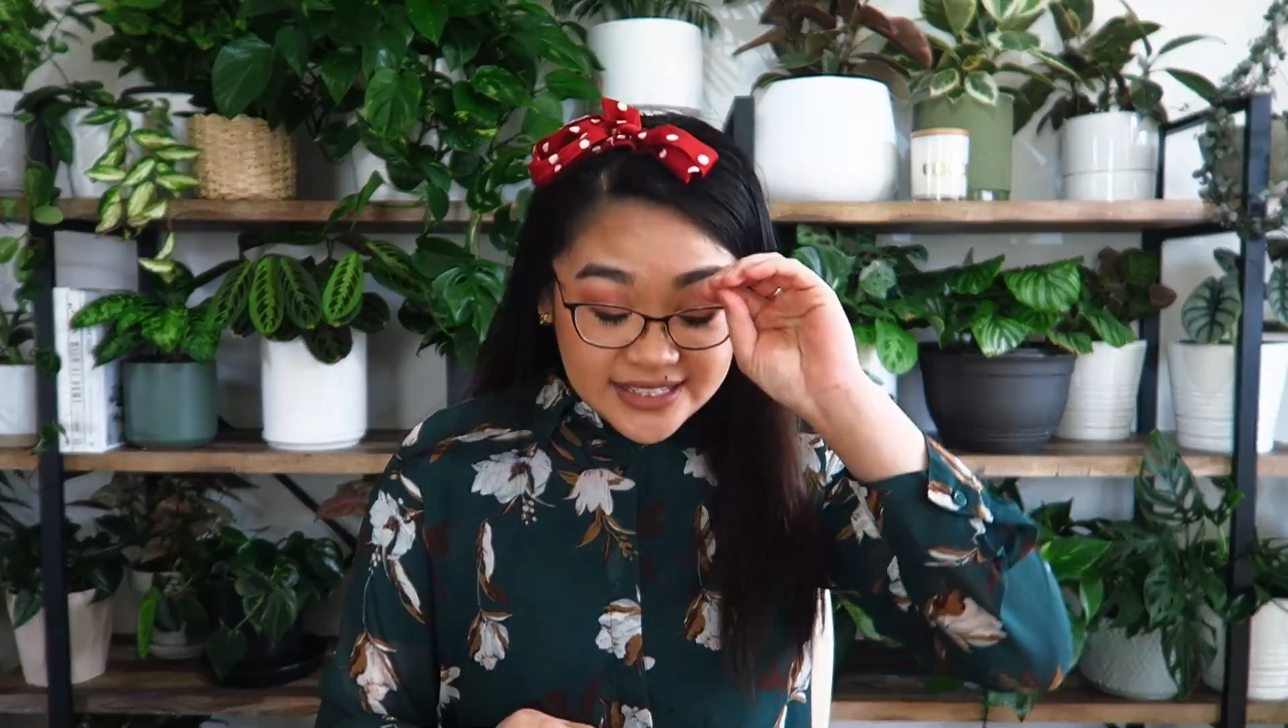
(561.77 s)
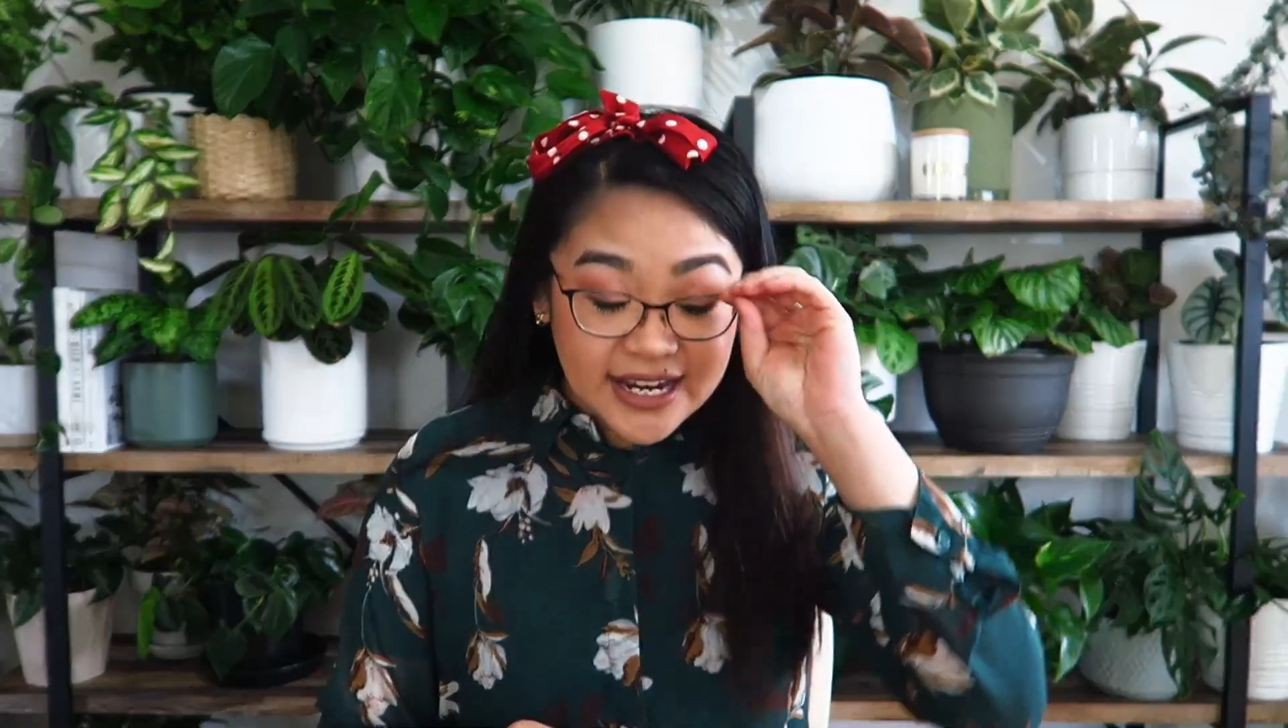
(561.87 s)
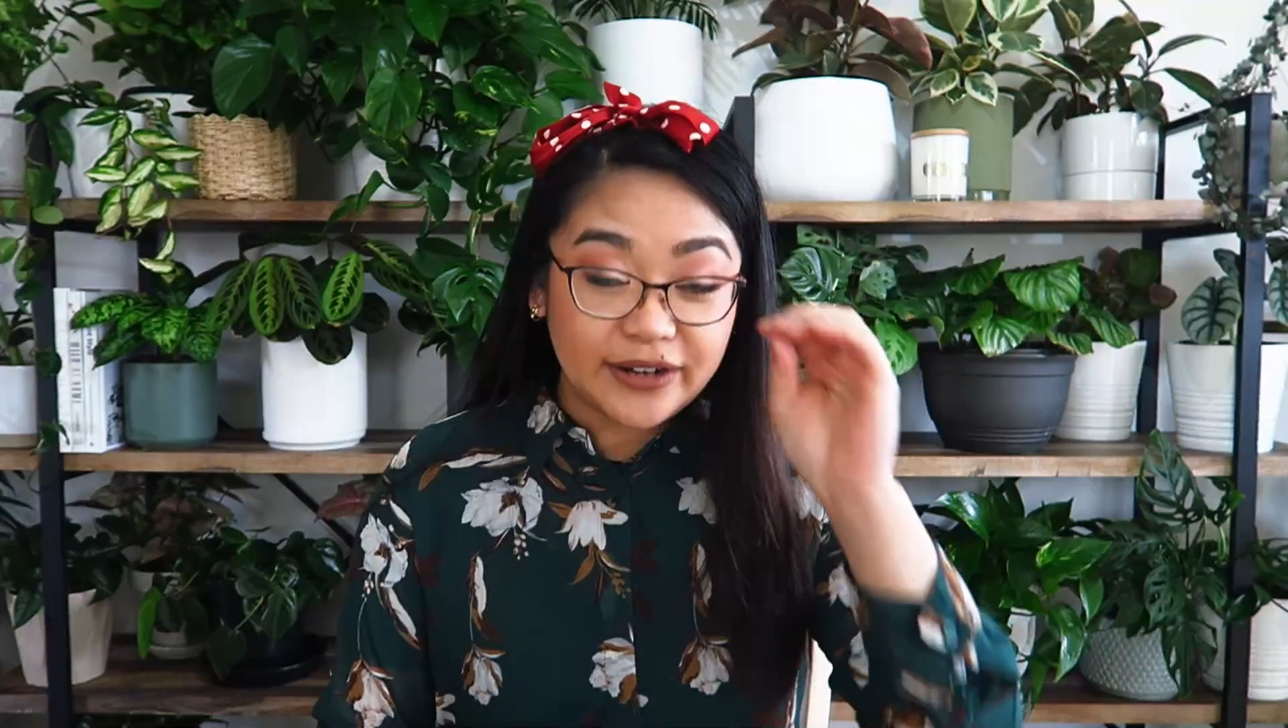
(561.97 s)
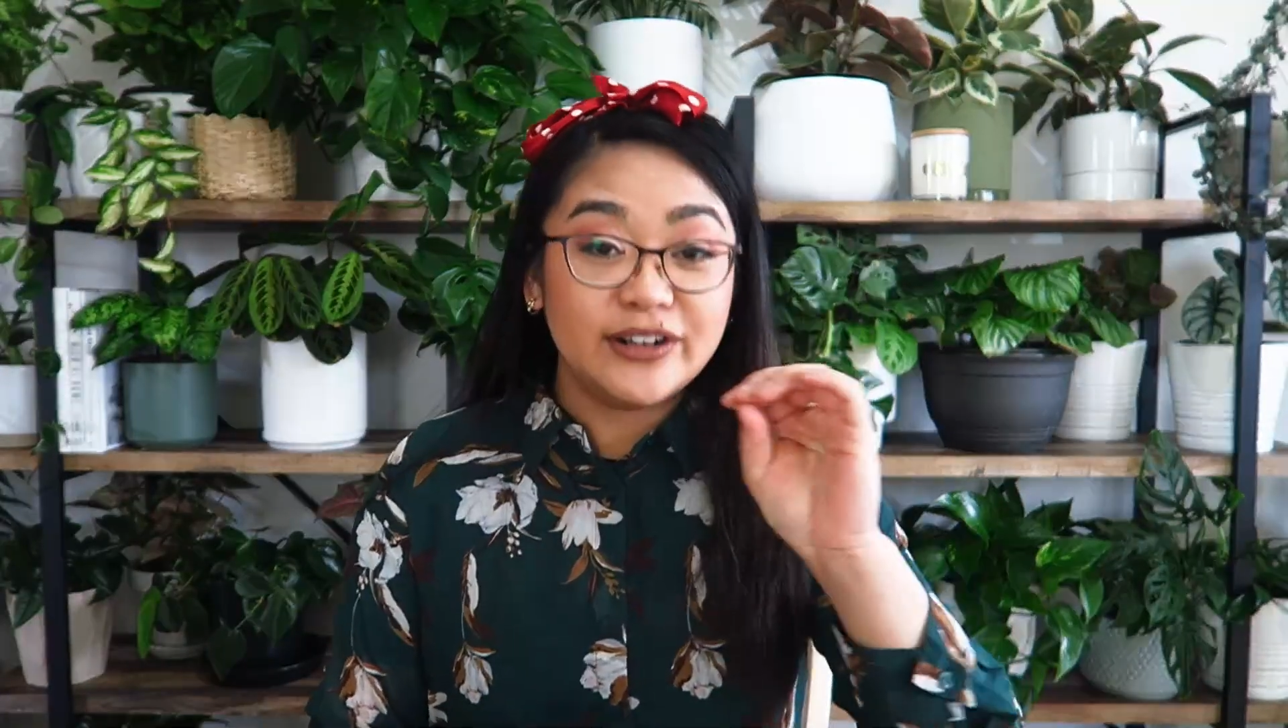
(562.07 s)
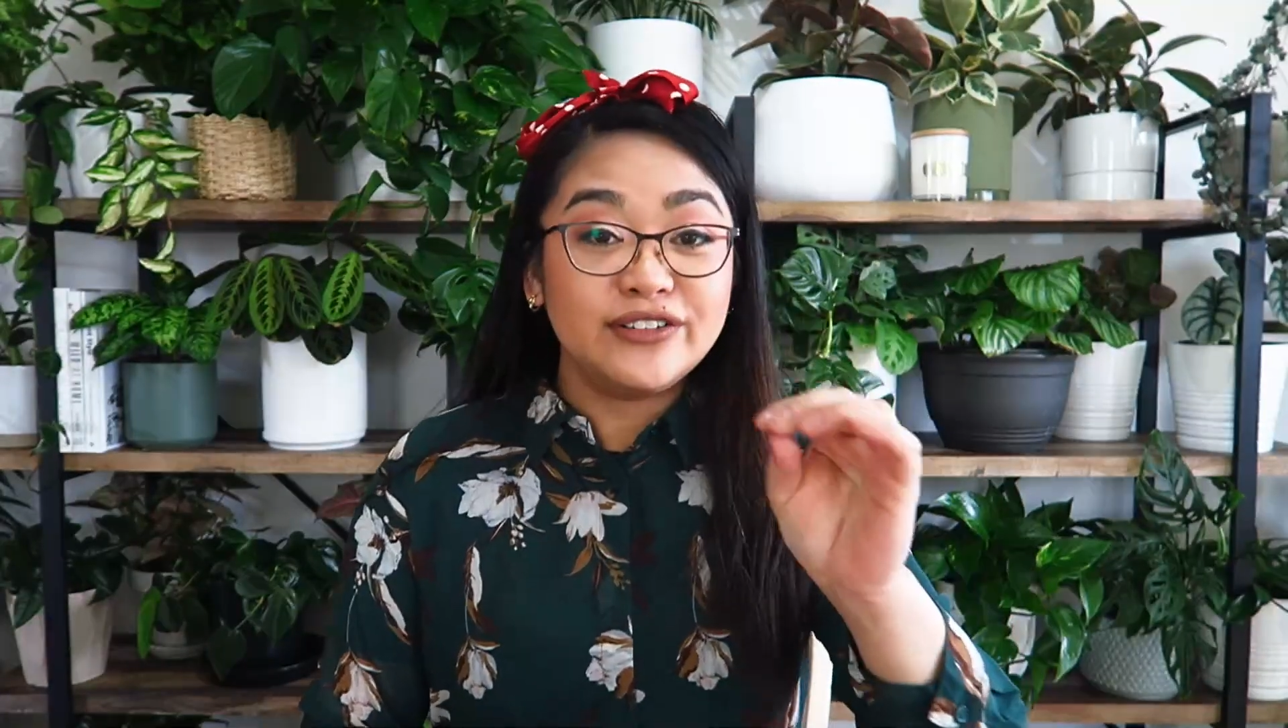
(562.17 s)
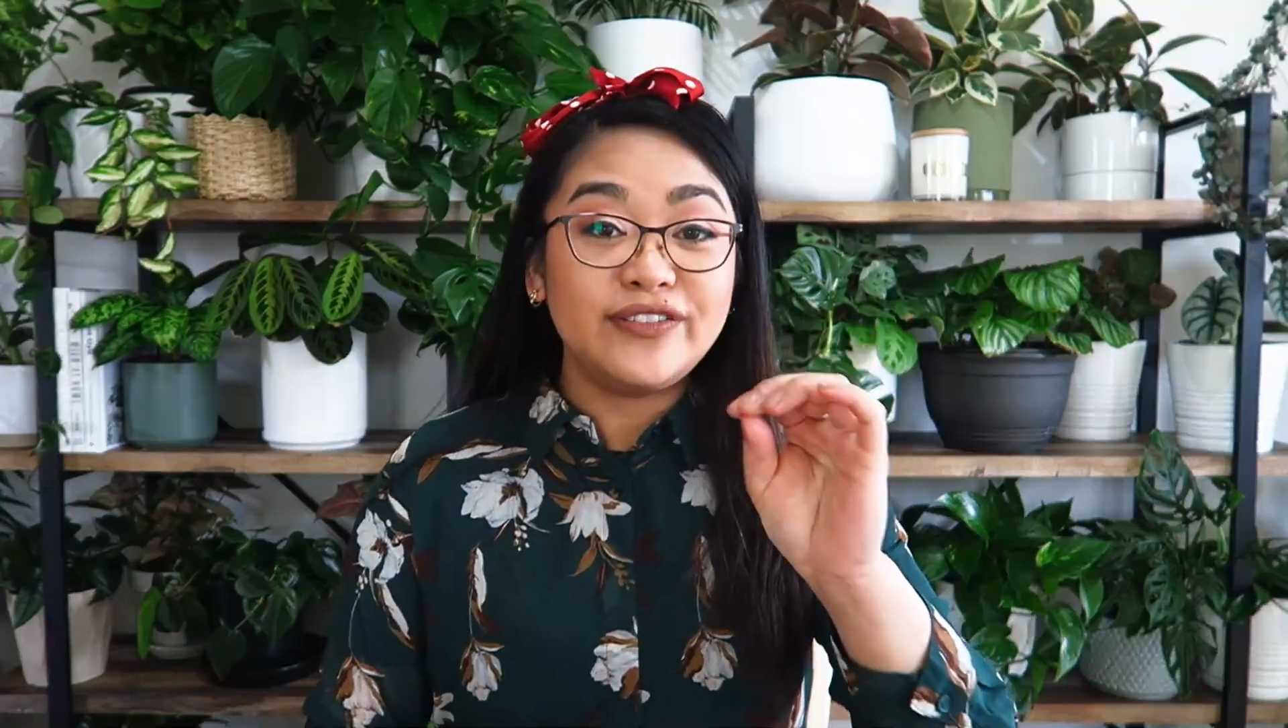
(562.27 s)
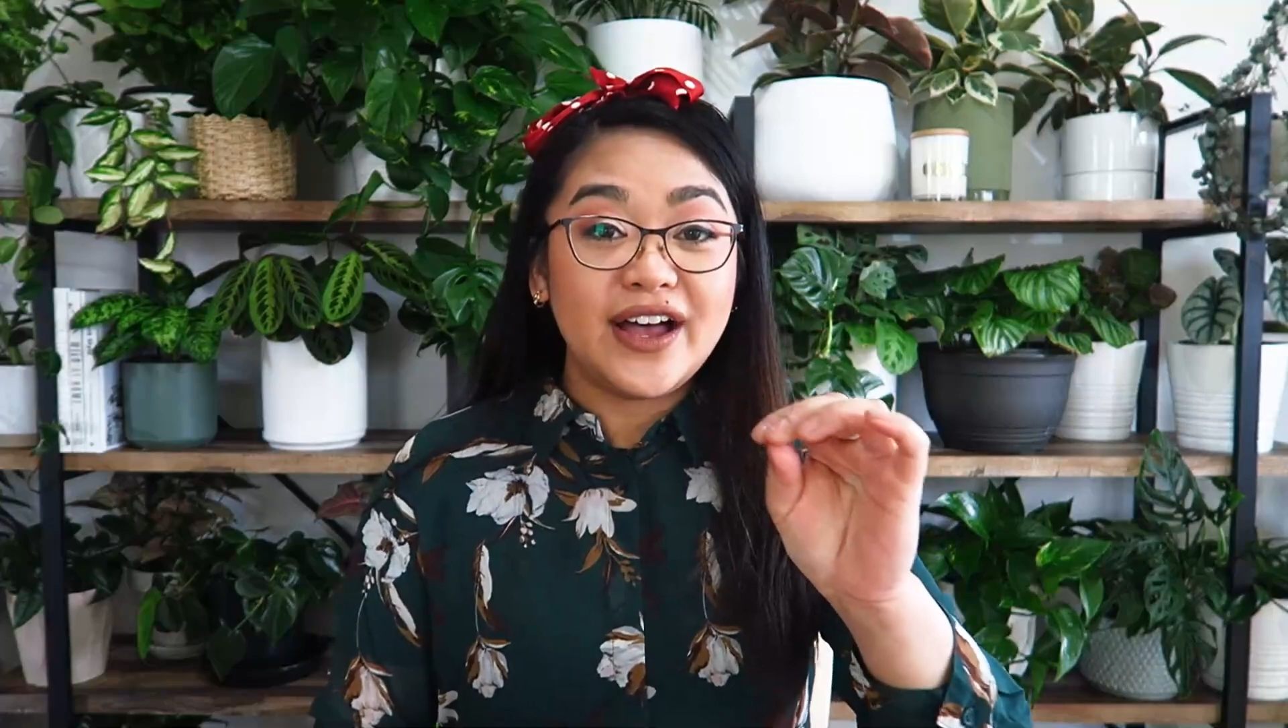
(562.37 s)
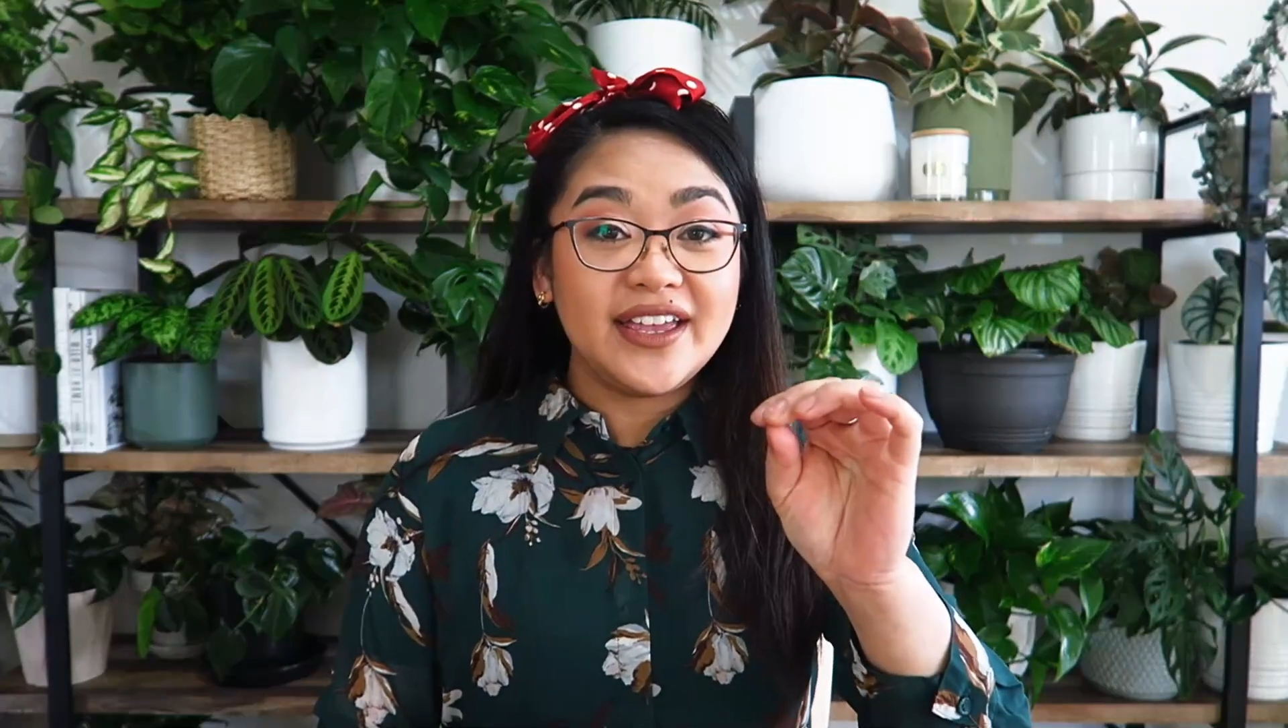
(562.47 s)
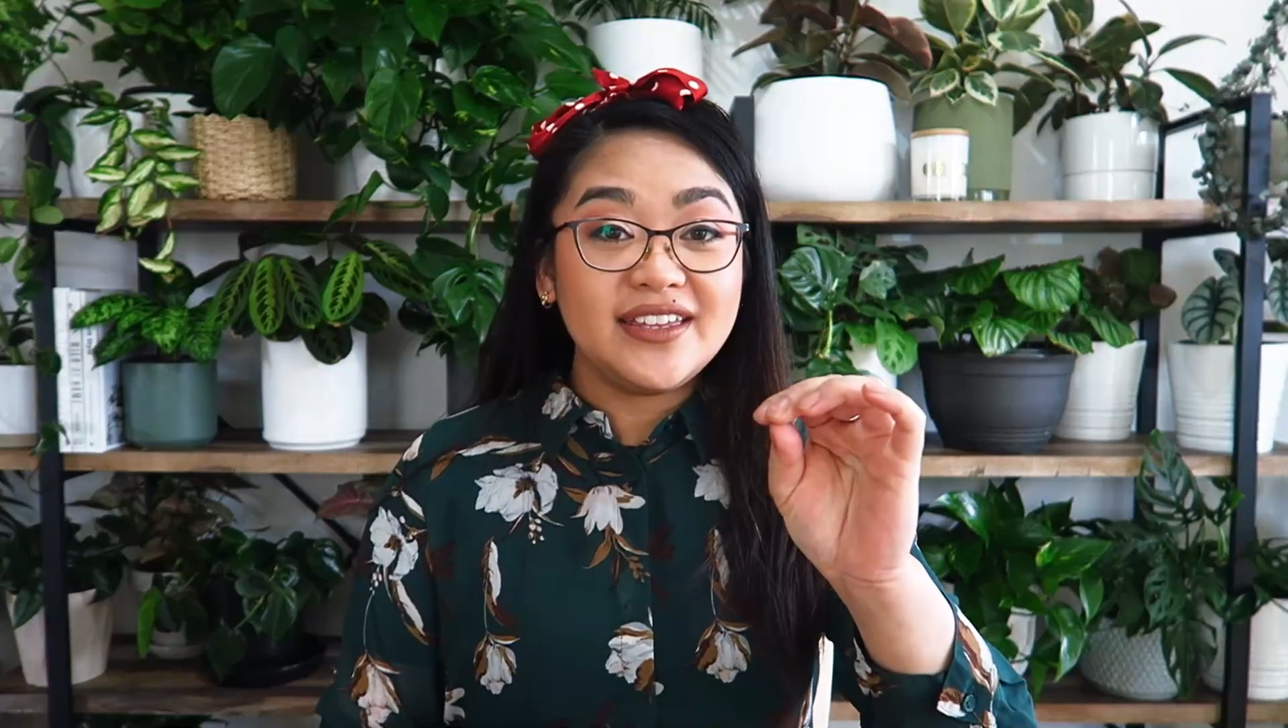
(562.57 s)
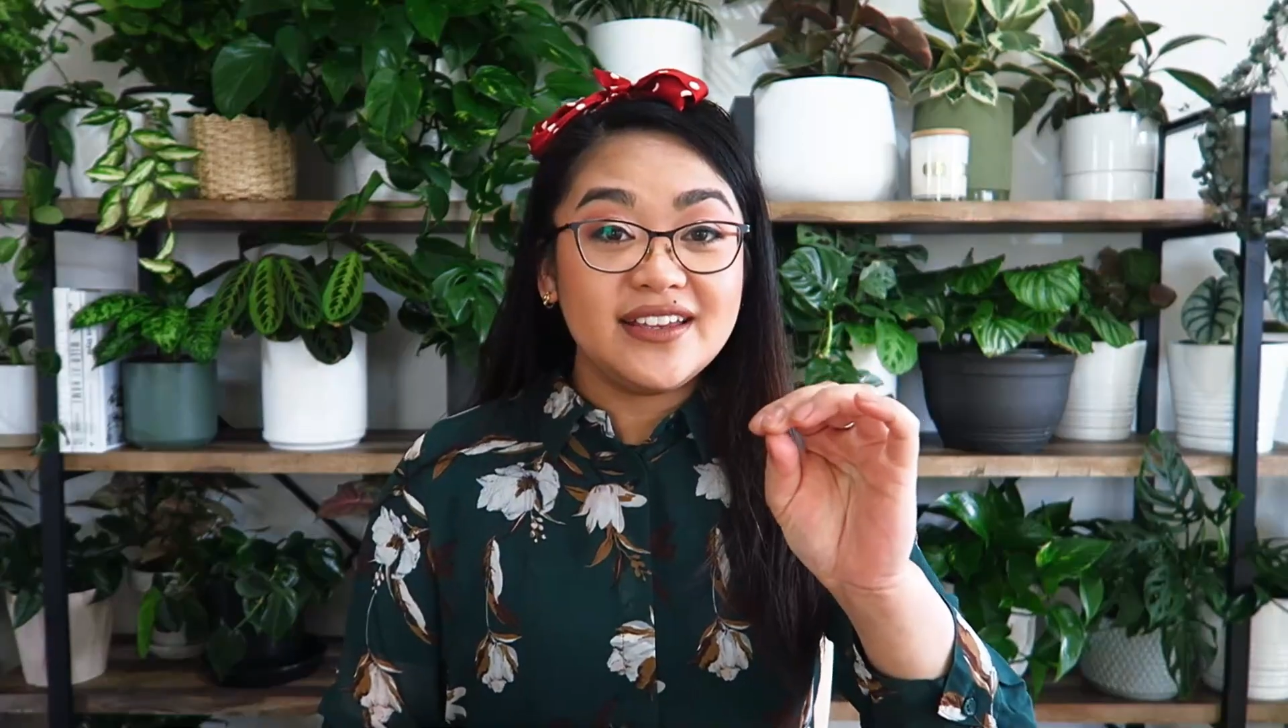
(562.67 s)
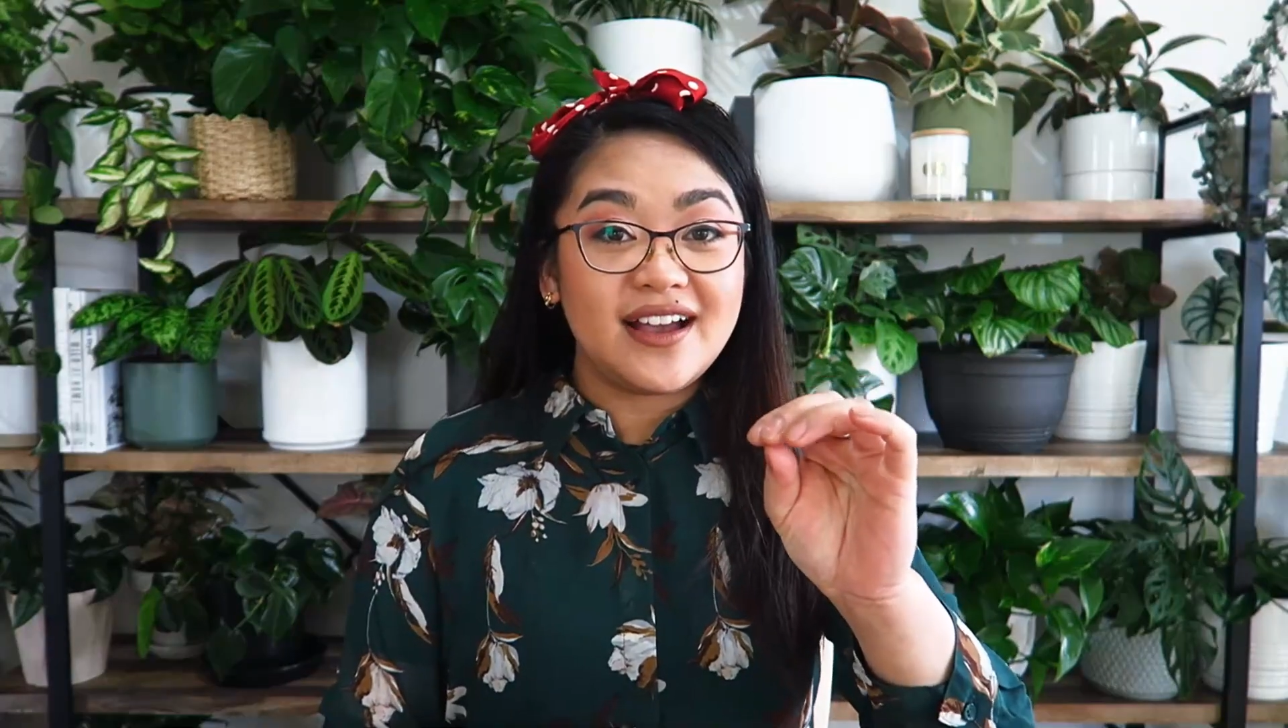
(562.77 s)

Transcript: terrifying,